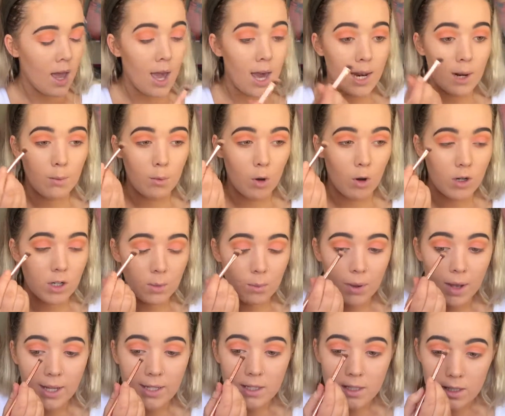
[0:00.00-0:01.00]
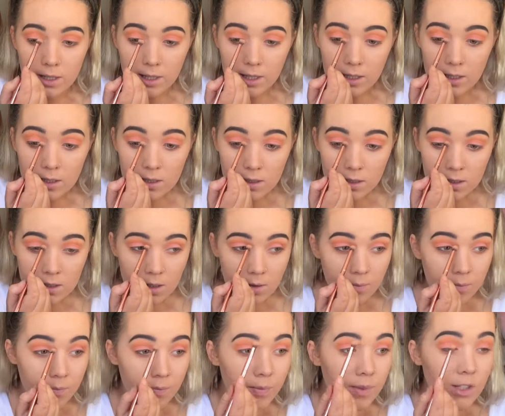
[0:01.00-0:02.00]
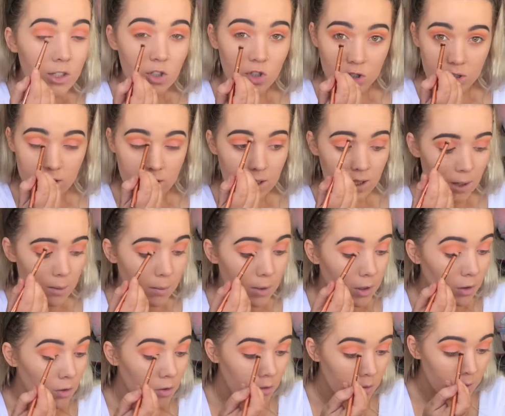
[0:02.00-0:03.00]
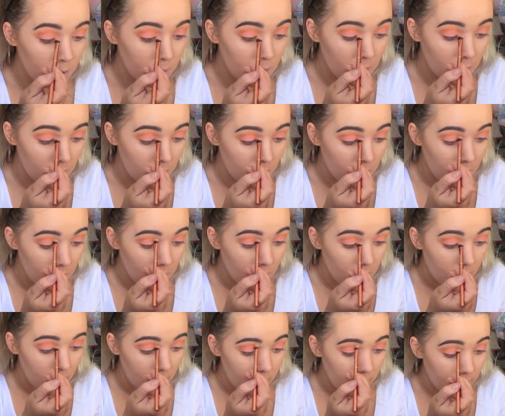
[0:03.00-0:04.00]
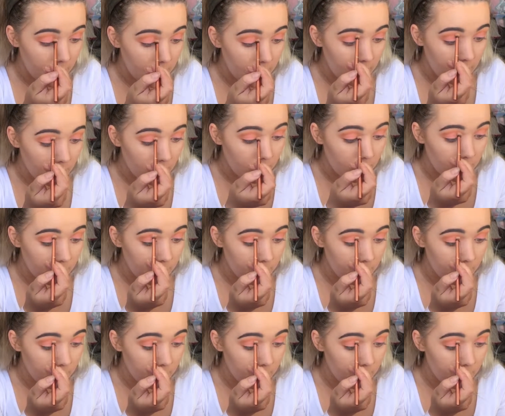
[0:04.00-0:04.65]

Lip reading: and I'm going to place this just in the middle in here.